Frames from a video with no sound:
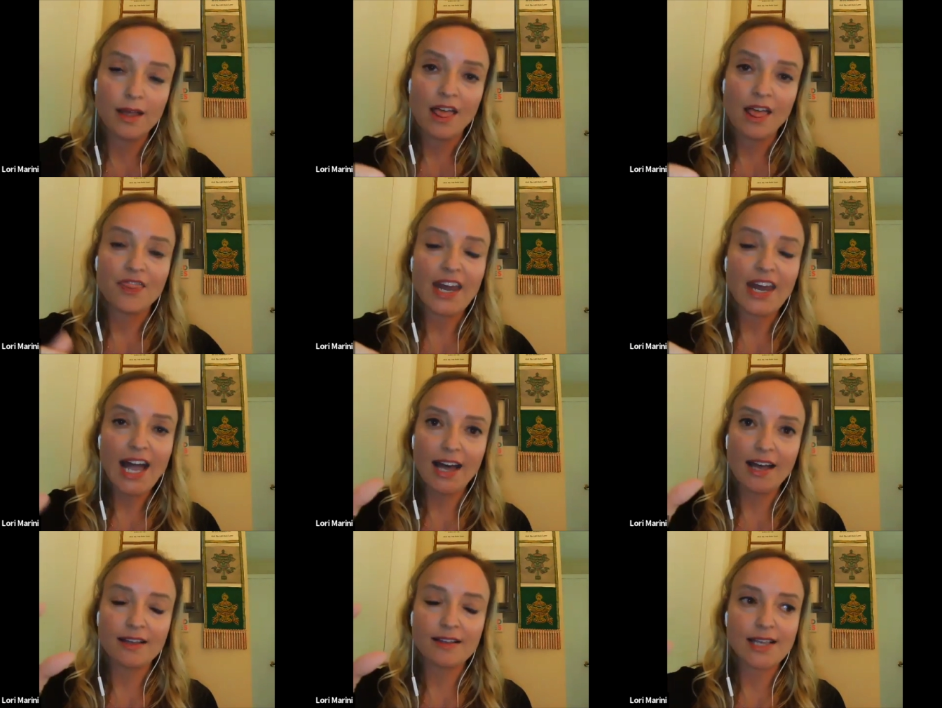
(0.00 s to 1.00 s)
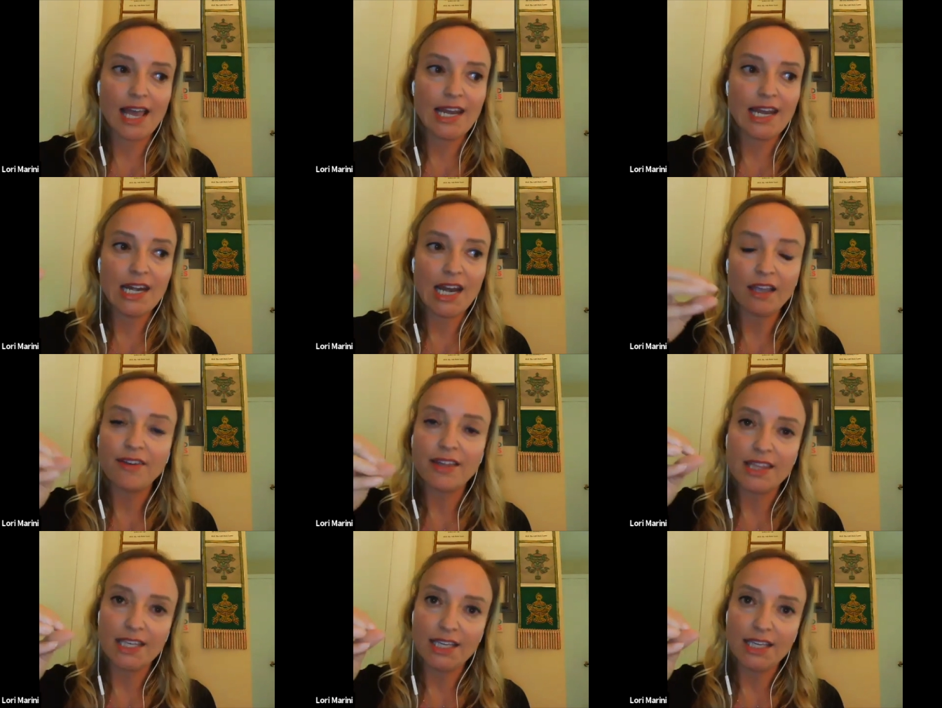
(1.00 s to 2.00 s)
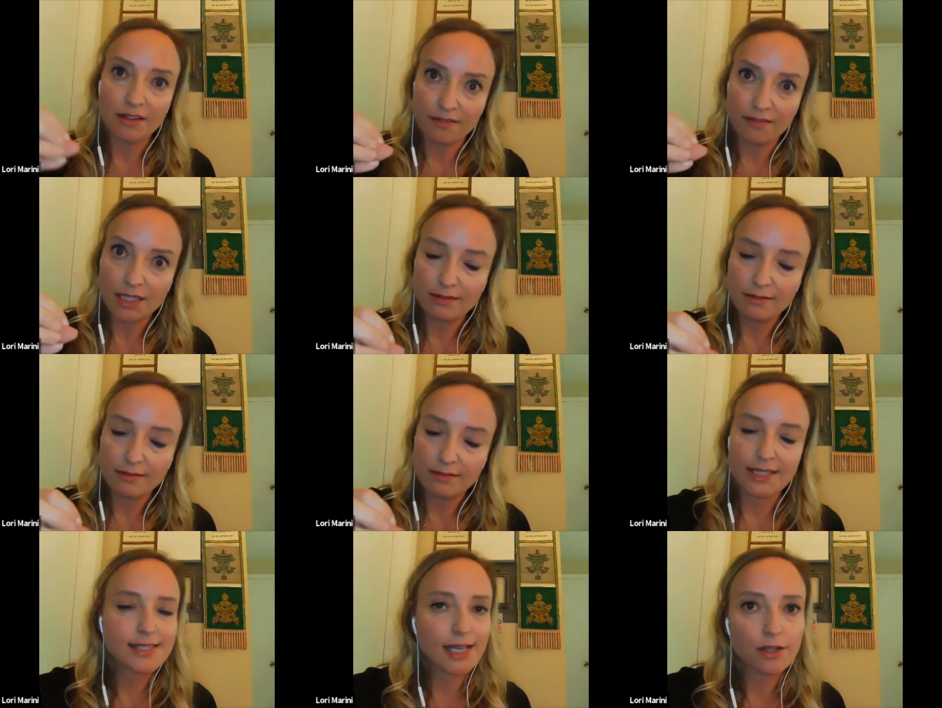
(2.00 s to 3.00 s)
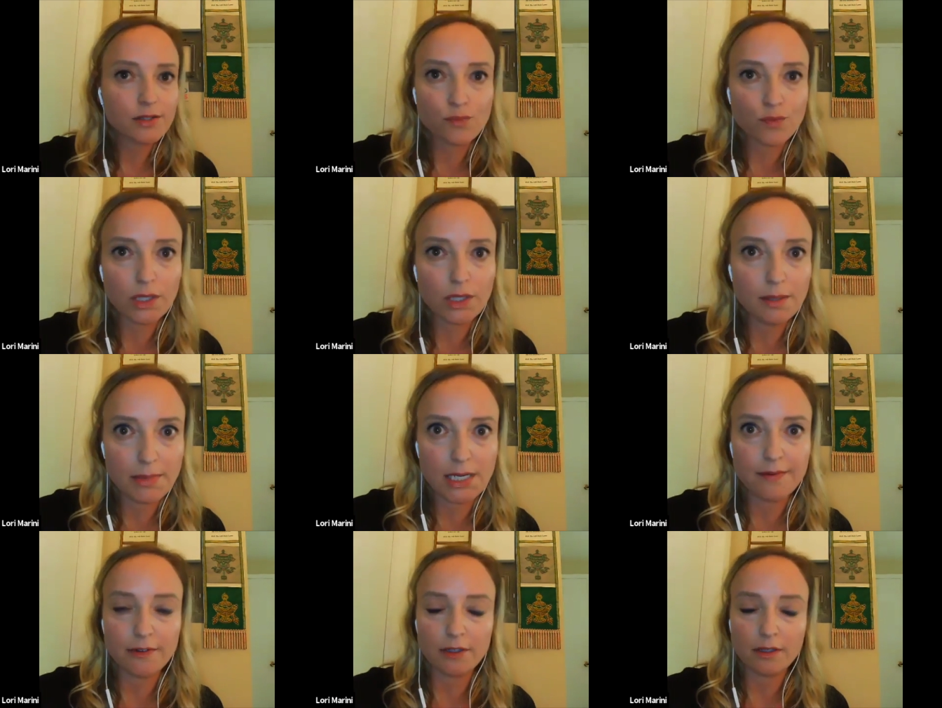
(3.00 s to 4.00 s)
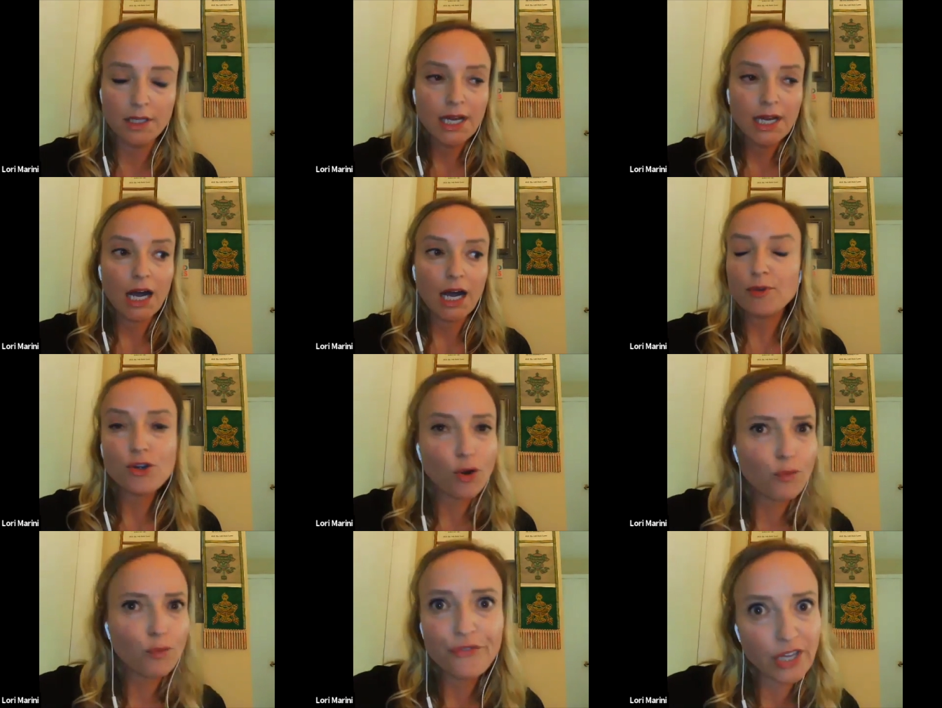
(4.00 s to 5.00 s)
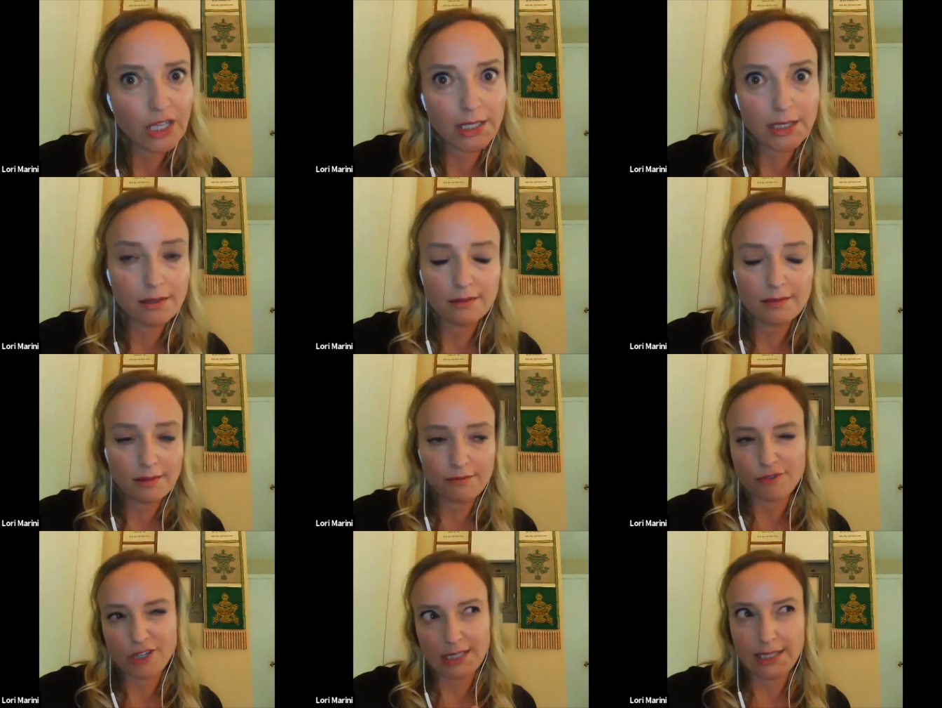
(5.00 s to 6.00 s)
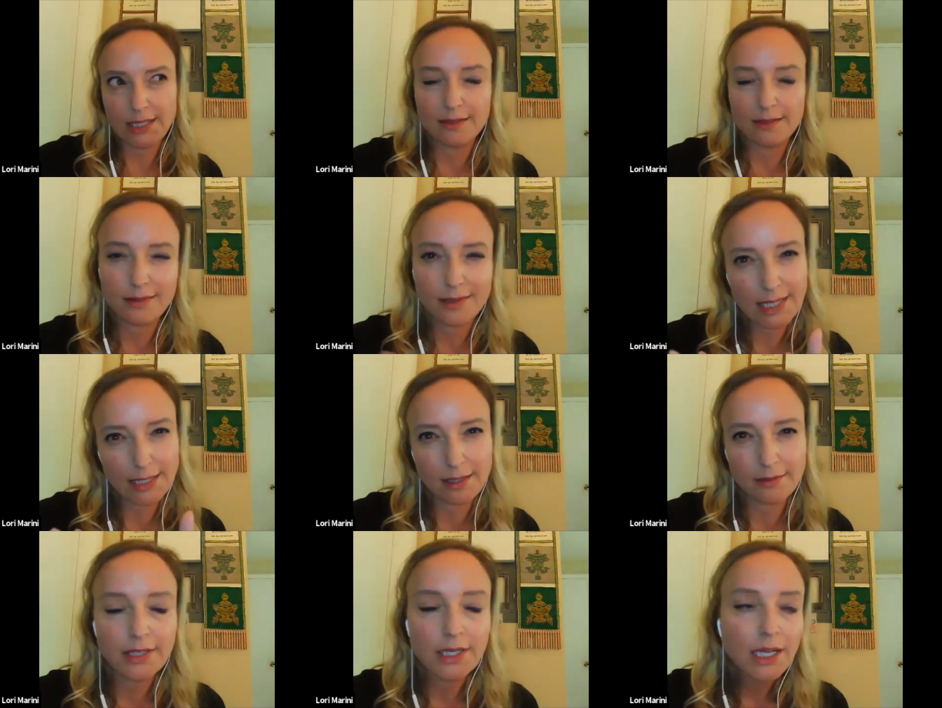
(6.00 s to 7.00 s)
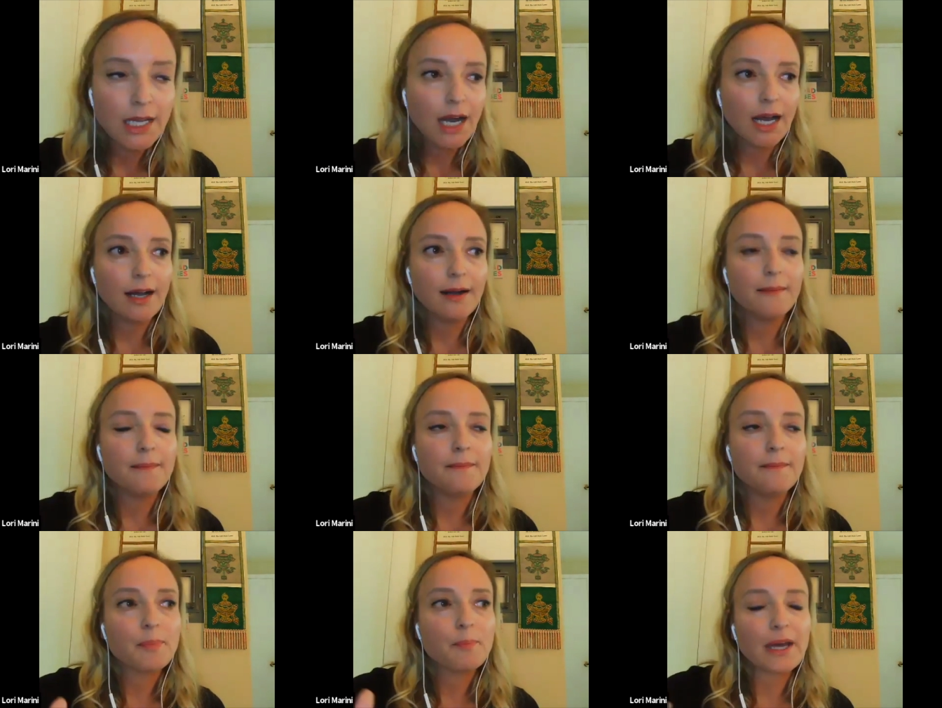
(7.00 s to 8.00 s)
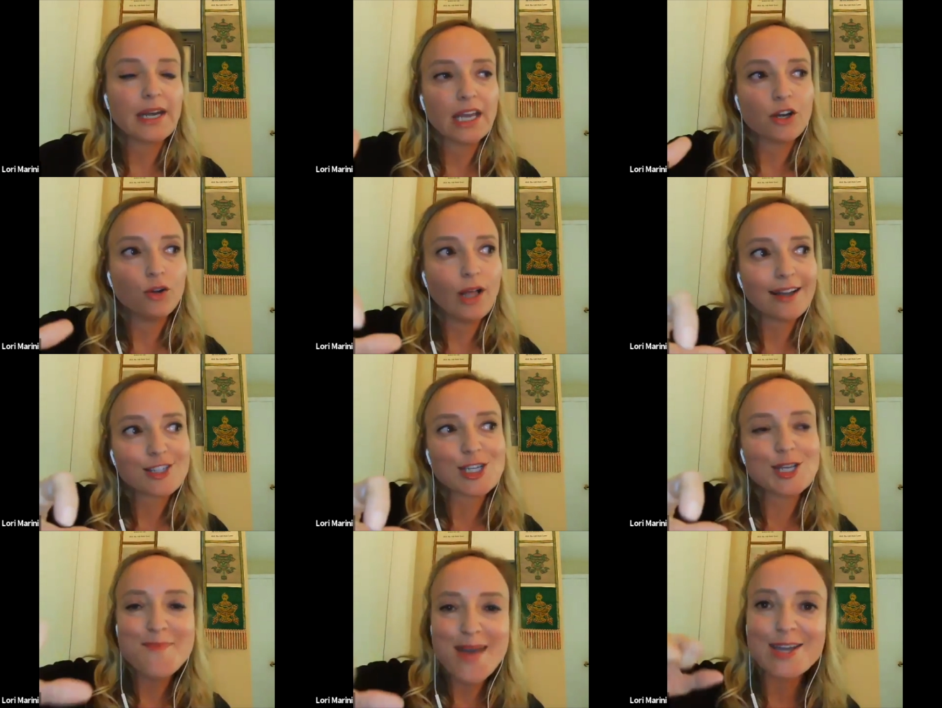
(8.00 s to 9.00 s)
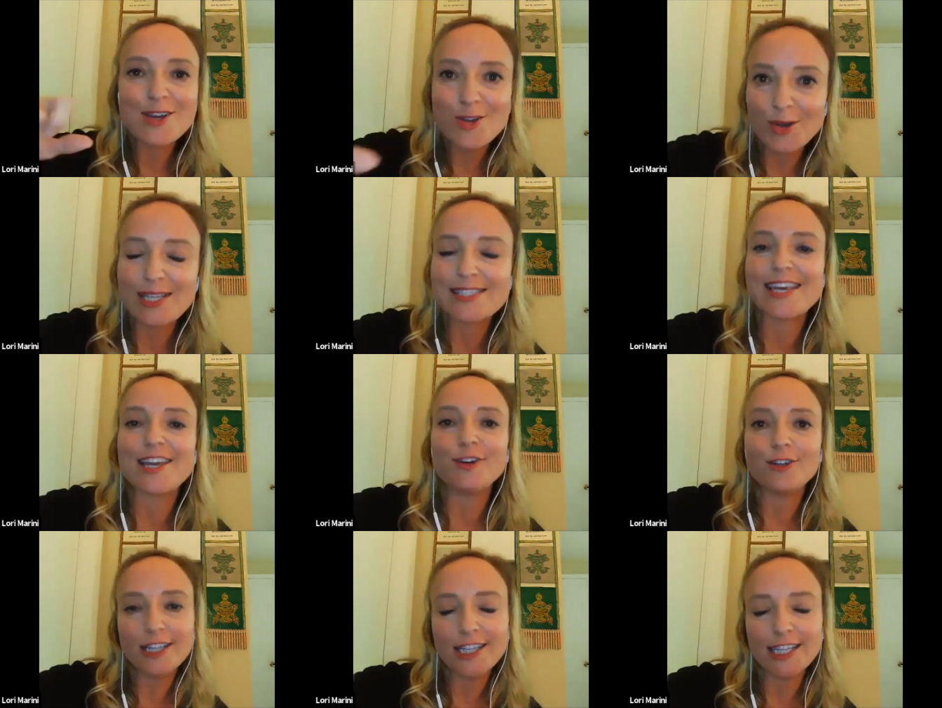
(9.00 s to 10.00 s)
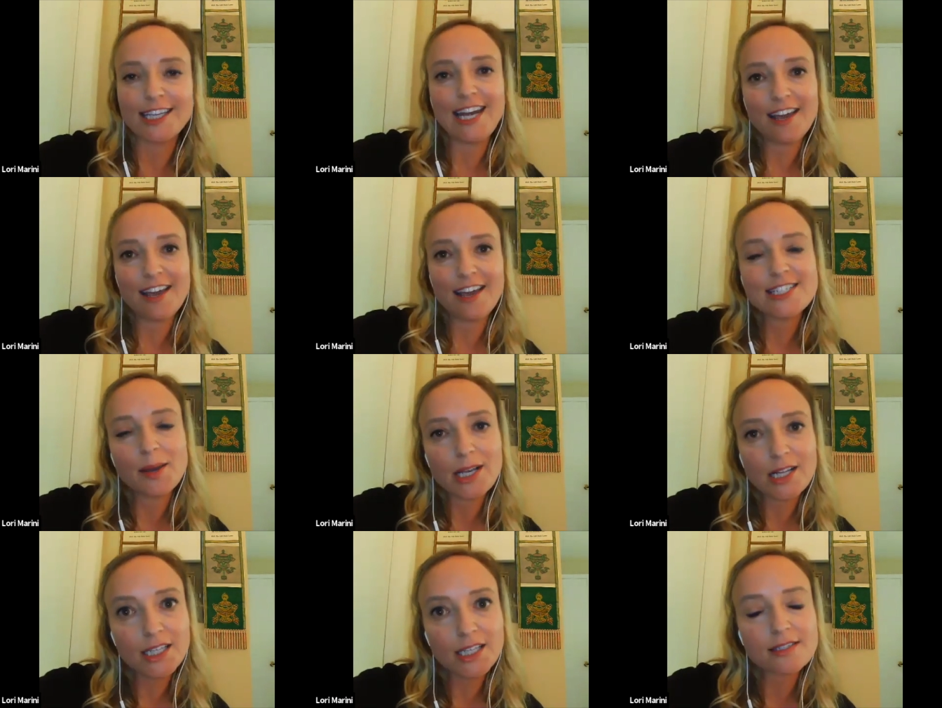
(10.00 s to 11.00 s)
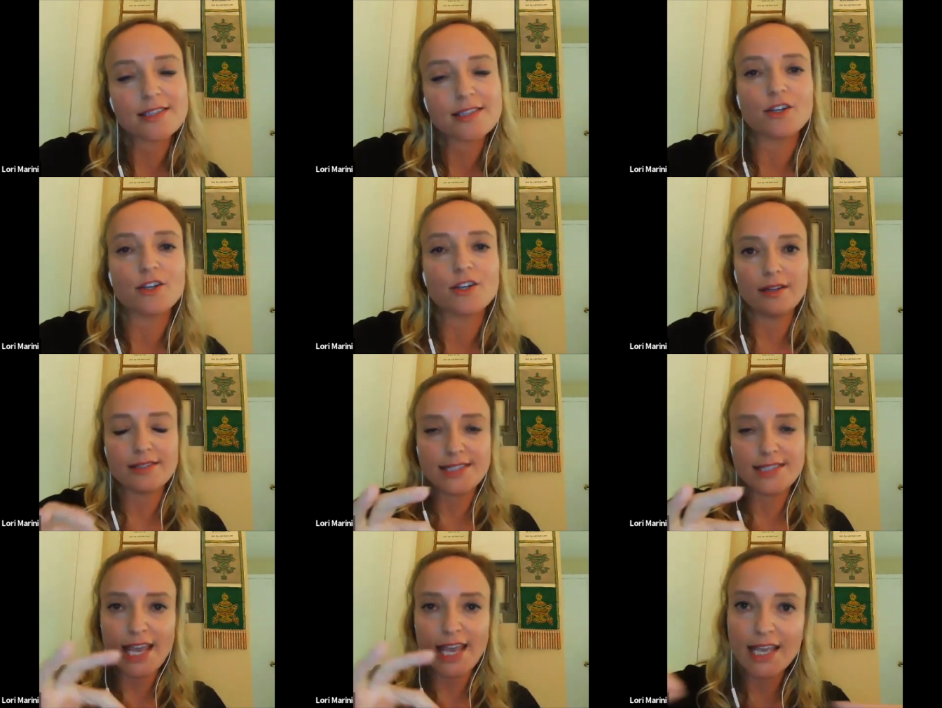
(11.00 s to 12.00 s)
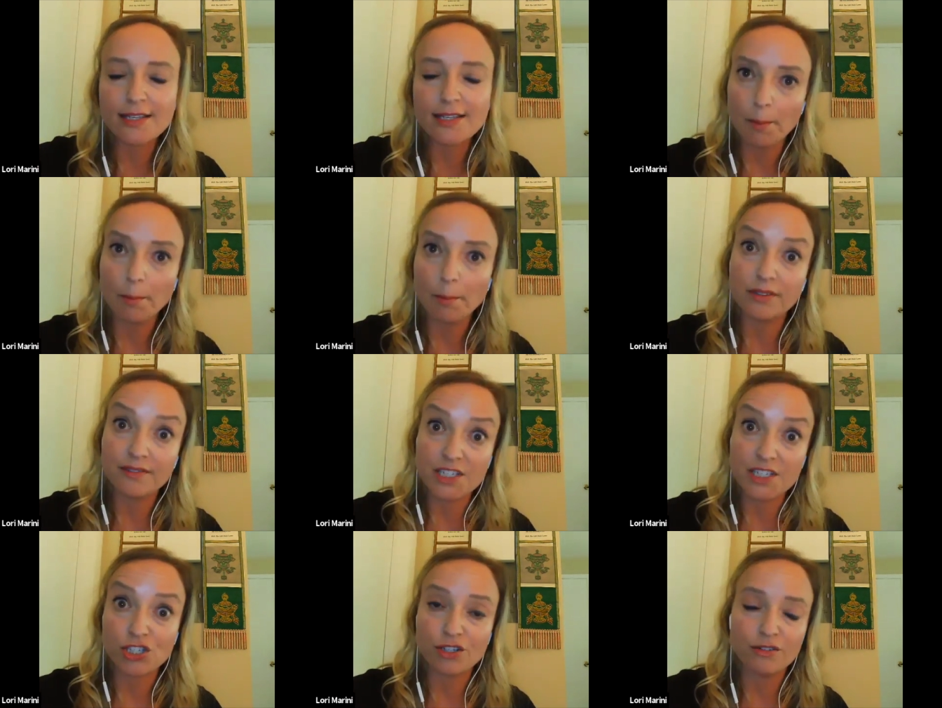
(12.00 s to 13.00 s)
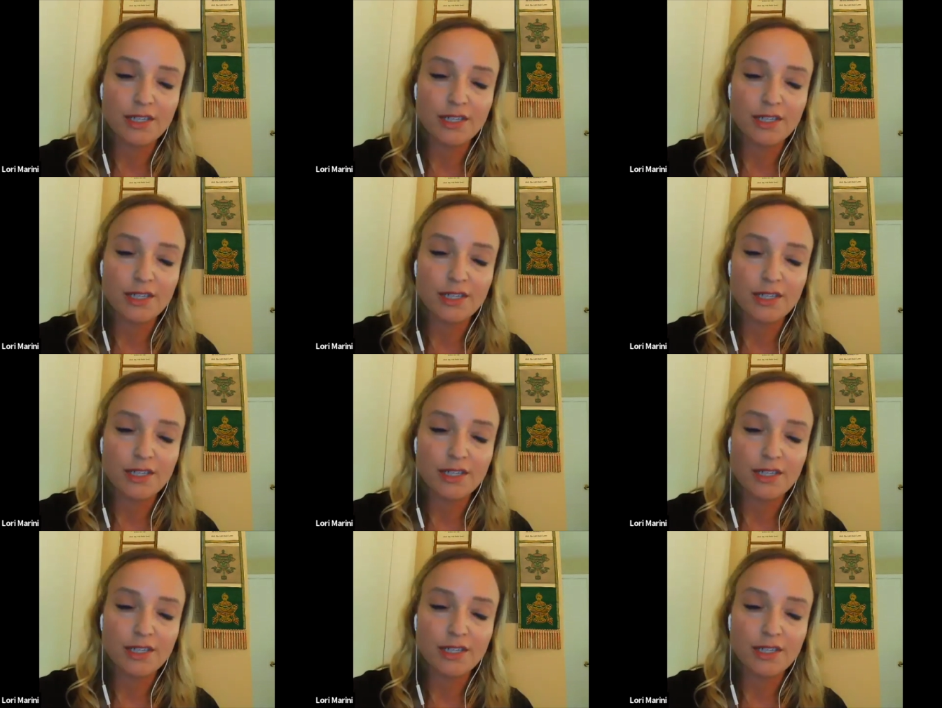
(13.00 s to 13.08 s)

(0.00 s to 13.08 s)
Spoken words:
that has a knife at the end of it. It sounds really medieval. You don't feel it, really, kind of. But it'll actually make a noise and it'll click. And every time it clicks, it'll take a sample of tissue.